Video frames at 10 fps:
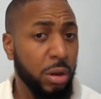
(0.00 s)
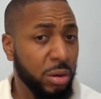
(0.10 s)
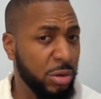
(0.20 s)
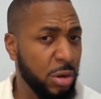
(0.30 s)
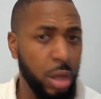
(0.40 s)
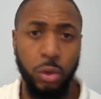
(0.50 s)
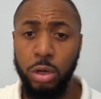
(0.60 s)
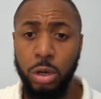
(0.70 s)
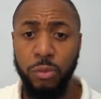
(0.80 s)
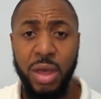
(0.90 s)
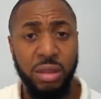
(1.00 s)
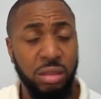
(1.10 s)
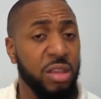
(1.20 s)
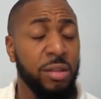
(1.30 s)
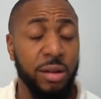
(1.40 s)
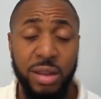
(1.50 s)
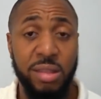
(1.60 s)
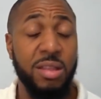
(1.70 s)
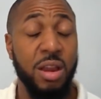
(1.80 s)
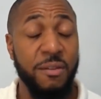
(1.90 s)
not good enough. This is
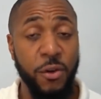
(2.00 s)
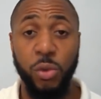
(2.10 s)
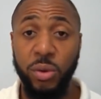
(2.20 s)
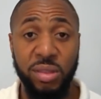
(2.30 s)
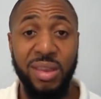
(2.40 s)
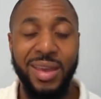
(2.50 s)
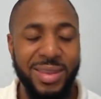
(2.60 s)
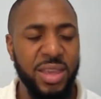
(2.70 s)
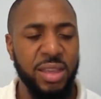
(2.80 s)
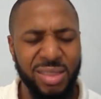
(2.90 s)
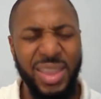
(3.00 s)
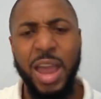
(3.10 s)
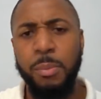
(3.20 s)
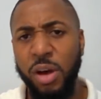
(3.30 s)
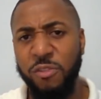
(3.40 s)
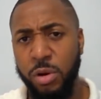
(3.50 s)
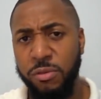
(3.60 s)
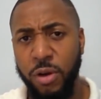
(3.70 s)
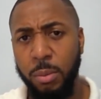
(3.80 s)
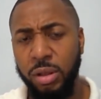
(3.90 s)
not the first we're seeing this type of
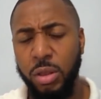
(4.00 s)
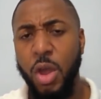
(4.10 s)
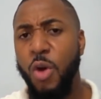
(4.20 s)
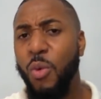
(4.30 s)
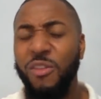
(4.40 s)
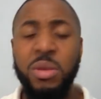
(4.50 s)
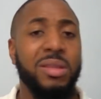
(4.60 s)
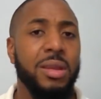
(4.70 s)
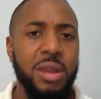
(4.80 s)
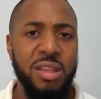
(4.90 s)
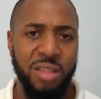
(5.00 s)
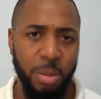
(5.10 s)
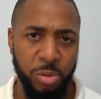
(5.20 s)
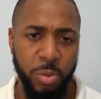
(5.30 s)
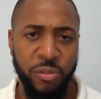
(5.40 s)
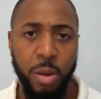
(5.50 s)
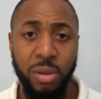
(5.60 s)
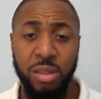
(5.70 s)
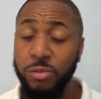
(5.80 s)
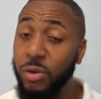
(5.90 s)
performance. We have been seeing these type of
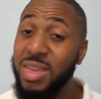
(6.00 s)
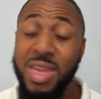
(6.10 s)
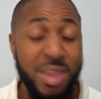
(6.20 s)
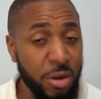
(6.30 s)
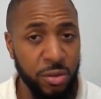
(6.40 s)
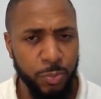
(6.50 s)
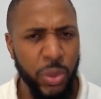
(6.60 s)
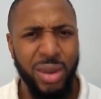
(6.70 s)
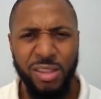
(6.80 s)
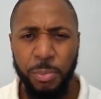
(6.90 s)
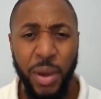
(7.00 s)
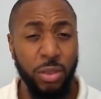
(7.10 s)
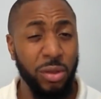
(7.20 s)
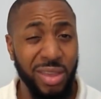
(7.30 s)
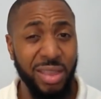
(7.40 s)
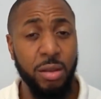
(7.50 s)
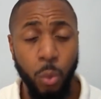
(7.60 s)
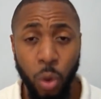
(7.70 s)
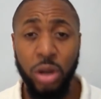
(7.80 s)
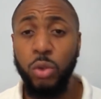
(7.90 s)
performances for years, despite us getting
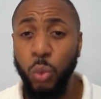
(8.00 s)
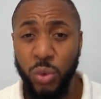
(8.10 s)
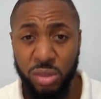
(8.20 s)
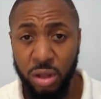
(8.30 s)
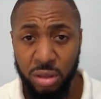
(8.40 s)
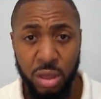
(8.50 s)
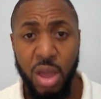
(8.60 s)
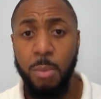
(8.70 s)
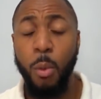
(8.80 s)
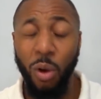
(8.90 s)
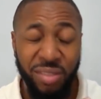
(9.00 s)
1 and 2 results. But